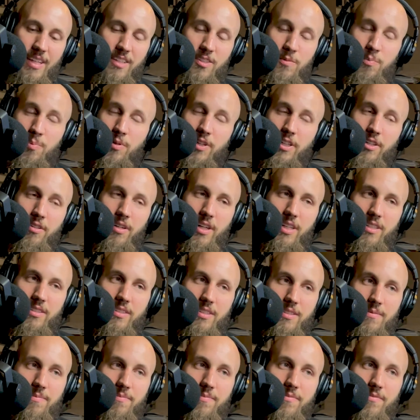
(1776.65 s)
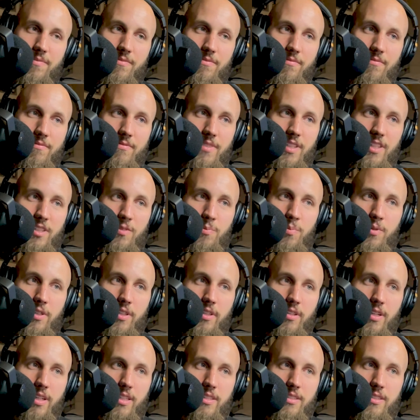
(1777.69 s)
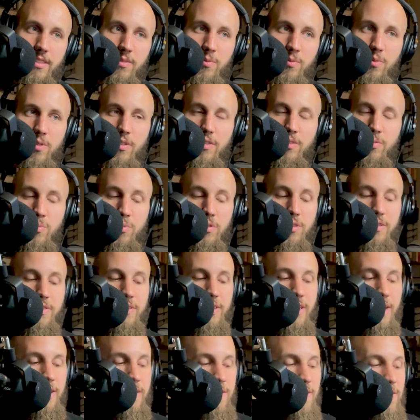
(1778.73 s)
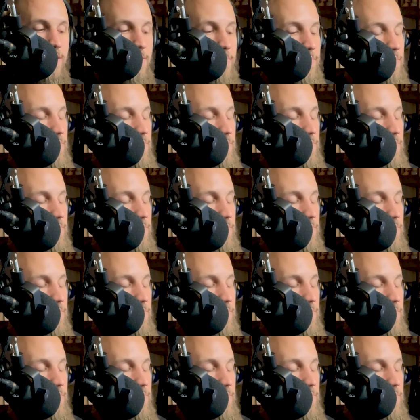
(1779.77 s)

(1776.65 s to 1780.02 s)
pretty crazy. It's pretty crazy where the world takes you.